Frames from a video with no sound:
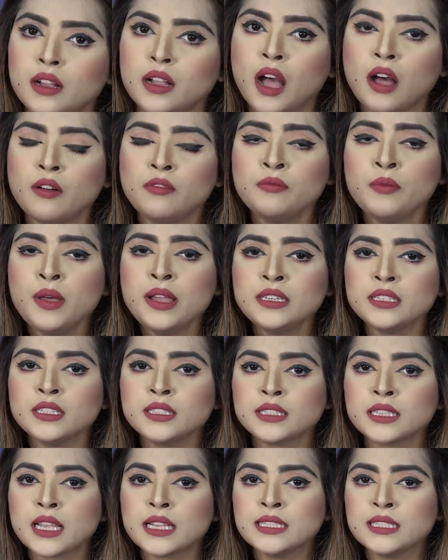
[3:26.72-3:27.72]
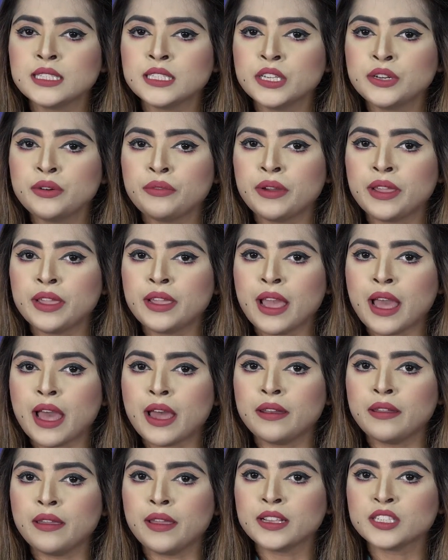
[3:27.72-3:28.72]
Government is considering
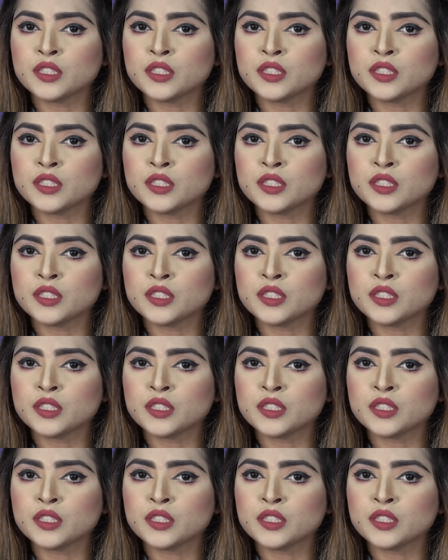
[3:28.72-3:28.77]
an